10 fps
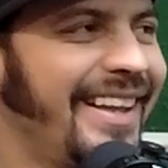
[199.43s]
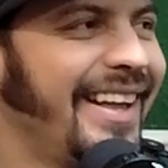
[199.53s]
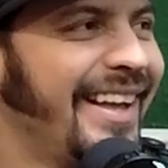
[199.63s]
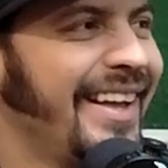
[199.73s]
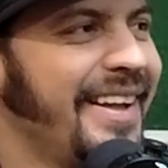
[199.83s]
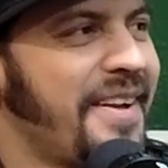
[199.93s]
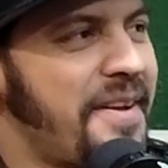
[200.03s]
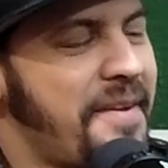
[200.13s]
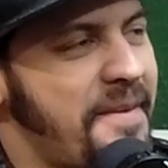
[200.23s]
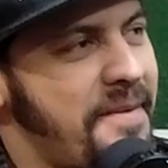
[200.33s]
Wow, I
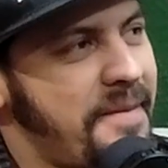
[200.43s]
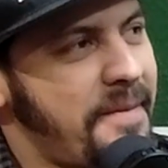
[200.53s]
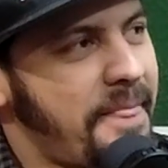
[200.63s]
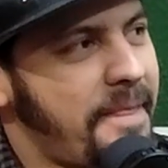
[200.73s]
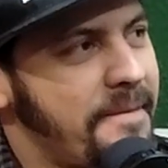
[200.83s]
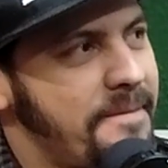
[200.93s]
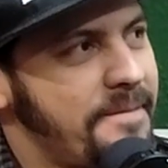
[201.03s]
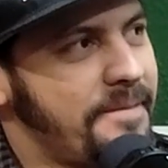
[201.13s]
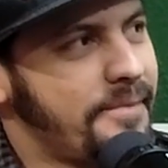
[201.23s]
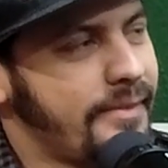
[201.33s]
haven't seen that guy in so